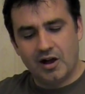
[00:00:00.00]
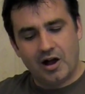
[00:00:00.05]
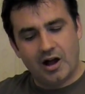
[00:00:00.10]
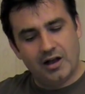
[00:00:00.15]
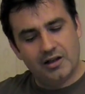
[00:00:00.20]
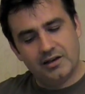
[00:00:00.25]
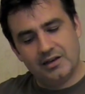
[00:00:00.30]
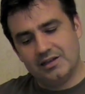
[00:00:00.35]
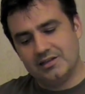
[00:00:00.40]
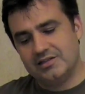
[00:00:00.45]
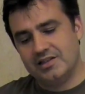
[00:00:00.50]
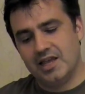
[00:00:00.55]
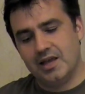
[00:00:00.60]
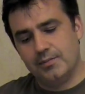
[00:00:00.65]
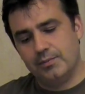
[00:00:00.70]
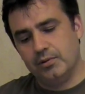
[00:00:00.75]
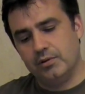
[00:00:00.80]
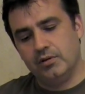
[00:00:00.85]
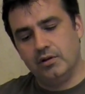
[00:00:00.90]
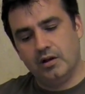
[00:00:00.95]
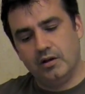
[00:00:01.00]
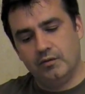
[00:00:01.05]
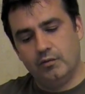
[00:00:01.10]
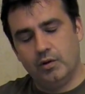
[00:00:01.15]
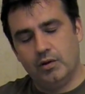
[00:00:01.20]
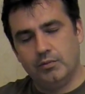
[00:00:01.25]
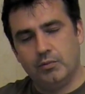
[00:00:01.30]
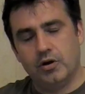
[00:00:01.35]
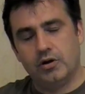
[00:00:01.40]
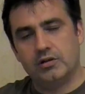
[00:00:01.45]
an example of
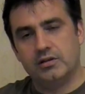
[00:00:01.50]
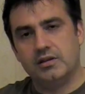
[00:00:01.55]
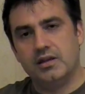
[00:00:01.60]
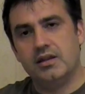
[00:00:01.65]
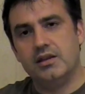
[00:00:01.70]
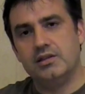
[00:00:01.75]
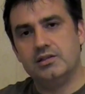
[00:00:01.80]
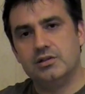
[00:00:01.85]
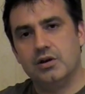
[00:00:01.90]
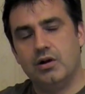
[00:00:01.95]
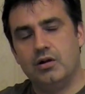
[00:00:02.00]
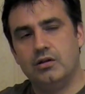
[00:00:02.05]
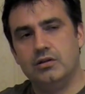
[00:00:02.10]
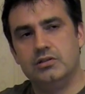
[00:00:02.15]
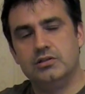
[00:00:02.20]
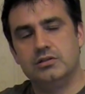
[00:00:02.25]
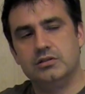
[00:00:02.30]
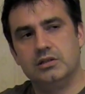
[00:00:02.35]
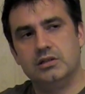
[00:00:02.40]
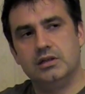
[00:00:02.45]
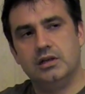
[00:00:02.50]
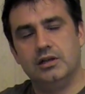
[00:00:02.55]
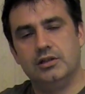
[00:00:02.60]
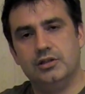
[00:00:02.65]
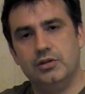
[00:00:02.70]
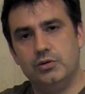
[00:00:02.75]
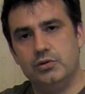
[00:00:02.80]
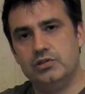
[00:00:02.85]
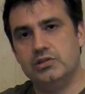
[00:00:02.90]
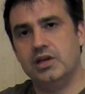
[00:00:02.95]
what Martin Geddes calls a
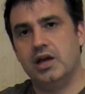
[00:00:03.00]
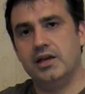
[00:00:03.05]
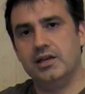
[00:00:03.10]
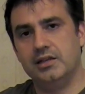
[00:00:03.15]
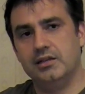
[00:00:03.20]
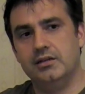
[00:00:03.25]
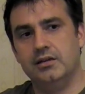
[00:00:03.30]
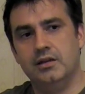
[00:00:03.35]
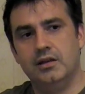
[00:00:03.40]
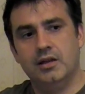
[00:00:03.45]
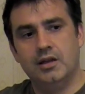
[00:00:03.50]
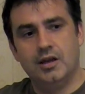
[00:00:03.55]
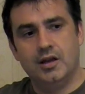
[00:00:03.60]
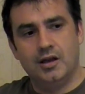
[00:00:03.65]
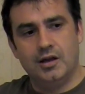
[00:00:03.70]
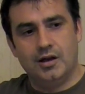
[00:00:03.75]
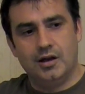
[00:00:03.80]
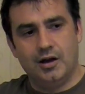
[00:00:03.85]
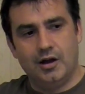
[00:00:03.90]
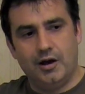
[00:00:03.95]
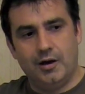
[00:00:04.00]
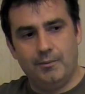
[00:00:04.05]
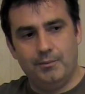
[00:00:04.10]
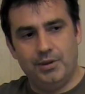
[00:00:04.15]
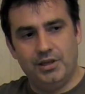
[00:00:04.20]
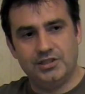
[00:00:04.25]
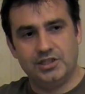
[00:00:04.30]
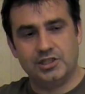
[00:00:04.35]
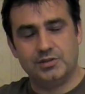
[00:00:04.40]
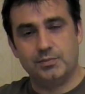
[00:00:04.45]
two-sided
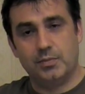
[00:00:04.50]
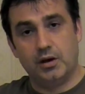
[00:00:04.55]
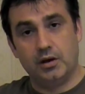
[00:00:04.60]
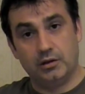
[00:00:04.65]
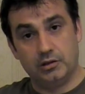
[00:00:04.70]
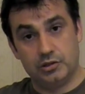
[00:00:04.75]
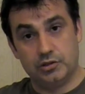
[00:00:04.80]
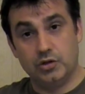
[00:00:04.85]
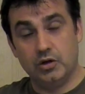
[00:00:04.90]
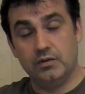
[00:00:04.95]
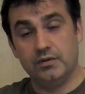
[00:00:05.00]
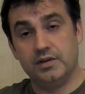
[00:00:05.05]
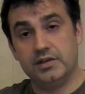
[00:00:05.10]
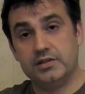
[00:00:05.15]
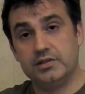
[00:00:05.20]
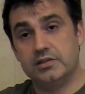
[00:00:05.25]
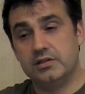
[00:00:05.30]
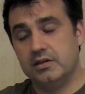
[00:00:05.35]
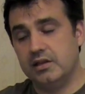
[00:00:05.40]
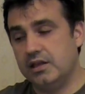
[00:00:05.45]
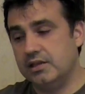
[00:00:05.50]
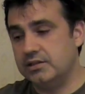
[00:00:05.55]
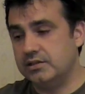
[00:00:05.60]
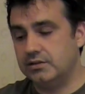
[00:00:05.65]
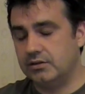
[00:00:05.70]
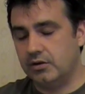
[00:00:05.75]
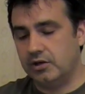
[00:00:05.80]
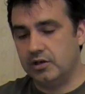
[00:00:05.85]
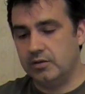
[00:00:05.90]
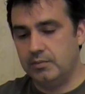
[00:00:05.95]
business model service.
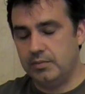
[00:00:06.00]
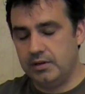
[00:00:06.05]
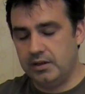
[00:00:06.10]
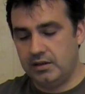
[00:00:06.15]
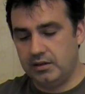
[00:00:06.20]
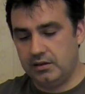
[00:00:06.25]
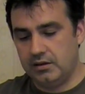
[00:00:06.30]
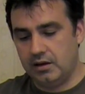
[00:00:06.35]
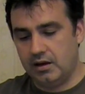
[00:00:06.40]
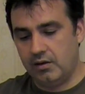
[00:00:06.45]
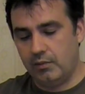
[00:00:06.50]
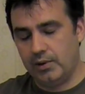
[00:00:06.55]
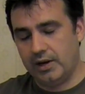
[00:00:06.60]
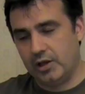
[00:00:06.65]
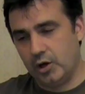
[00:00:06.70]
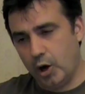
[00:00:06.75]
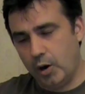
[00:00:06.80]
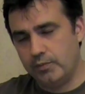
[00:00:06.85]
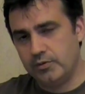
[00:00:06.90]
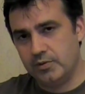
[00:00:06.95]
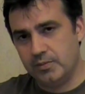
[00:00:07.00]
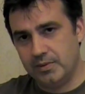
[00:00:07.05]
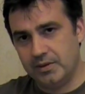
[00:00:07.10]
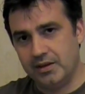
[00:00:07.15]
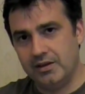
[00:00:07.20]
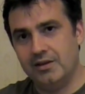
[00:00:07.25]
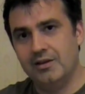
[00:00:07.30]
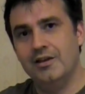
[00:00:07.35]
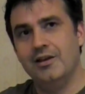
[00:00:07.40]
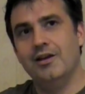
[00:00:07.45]
It's going to be what I hope to
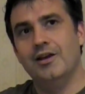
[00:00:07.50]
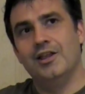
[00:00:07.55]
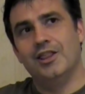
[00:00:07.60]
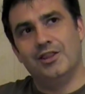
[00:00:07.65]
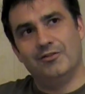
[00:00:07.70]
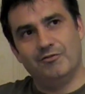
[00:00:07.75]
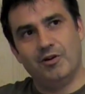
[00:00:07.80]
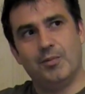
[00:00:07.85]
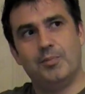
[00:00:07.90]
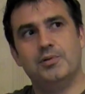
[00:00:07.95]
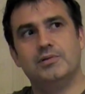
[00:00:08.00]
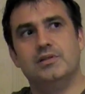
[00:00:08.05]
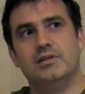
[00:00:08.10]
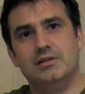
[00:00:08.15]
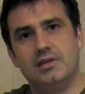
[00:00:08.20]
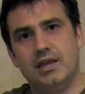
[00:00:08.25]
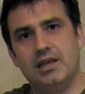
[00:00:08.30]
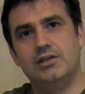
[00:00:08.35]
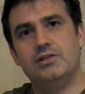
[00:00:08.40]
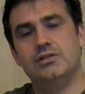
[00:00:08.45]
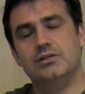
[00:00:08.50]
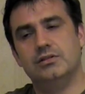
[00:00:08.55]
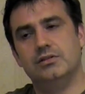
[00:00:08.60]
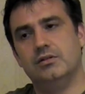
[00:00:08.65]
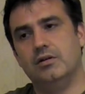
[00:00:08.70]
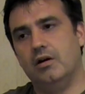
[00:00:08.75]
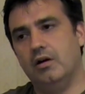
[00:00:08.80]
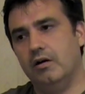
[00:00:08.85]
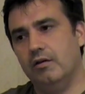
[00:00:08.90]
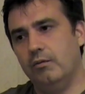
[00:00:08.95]
be the
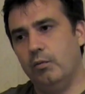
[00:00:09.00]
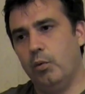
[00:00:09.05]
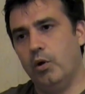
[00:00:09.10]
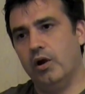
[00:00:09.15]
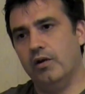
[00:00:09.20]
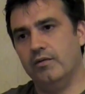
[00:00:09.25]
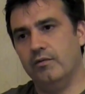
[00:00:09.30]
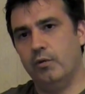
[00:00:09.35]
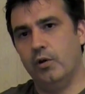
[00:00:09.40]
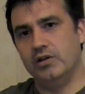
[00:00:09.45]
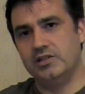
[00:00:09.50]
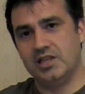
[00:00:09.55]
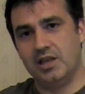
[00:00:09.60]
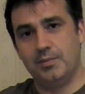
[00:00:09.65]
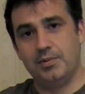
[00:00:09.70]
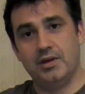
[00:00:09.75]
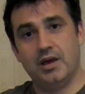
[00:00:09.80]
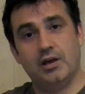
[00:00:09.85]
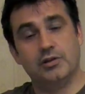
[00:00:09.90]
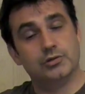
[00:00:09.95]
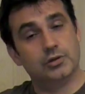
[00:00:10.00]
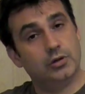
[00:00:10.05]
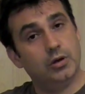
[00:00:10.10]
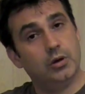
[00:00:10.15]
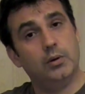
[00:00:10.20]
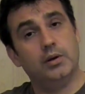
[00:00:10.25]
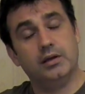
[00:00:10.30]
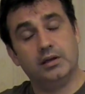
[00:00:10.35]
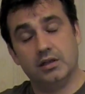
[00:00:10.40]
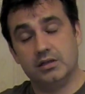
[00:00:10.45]
representation of where voice APIs are
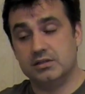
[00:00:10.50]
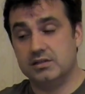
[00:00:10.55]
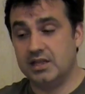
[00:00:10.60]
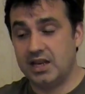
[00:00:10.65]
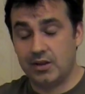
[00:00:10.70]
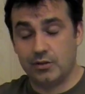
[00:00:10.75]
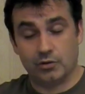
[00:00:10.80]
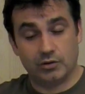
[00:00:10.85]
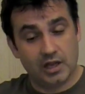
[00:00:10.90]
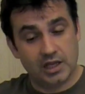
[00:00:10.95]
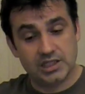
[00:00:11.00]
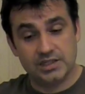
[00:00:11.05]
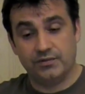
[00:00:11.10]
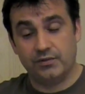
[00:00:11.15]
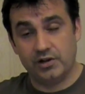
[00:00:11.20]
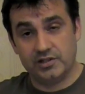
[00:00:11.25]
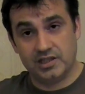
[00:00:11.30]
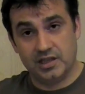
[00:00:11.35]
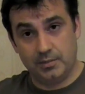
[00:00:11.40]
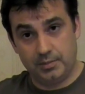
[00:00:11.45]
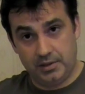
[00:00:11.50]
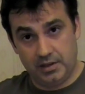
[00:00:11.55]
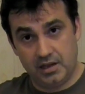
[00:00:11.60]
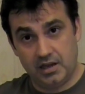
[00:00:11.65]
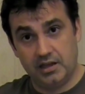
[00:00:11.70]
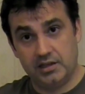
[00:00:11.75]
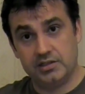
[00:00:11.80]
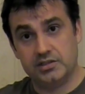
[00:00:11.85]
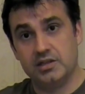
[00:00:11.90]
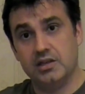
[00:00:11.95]
going, because today there are lots of voice
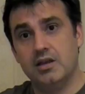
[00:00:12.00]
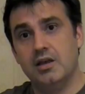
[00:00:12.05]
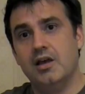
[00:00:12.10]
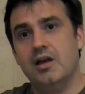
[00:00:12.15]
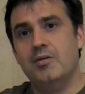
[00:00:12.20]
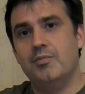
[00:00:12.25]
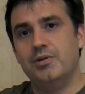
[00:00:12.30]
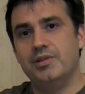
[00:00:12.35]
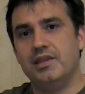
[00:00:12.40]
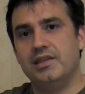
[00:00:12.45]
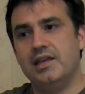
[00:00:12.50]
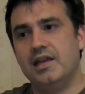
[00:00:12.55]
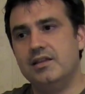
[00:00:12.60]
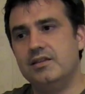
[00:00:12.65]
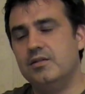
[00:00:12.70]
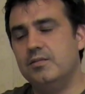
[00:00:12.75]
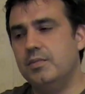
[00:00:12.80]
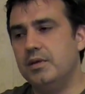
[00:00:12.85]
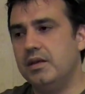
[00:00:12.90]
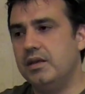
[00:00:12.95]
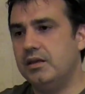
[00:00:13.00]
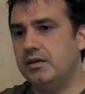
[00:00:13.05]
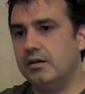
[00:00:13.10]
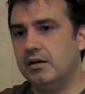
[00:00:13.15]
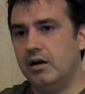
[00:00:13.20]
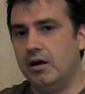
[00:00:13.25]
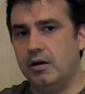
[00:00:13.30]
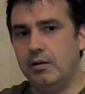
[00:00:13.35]
APIs, but they tend to be